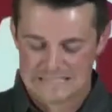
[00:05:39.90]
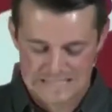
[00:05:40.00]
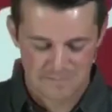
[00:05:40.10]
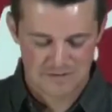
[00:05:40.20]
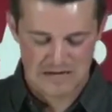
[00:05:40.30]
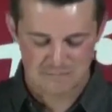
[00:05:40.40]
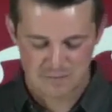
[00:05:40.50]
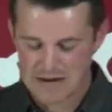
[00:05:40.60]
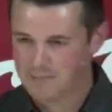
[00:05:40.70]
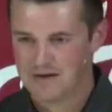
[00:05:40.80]
and
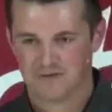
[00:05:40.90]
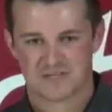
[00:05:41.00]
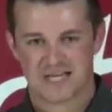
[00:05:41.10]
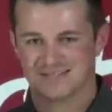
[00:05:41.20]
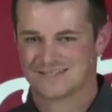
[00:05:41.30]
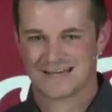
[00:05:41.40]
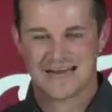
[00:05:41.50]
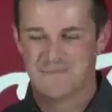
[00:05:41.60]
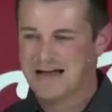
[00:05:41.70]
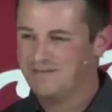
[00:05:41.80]
sometimes maybe even thinks
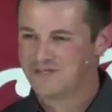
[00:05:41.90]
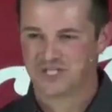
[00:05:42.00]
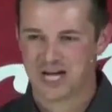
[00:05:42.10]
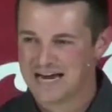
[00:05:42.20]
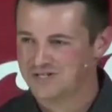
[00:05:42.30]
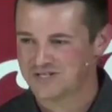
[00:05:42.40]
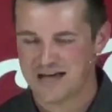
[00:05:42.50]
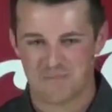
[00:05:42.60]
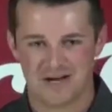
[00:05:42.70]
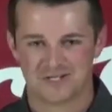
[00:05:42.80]
like, am I even changed
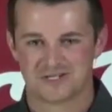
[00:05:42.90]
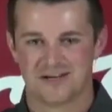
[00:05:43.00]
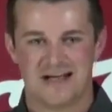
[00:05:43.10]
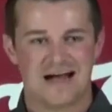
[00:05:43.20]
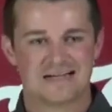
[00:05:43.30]
that much?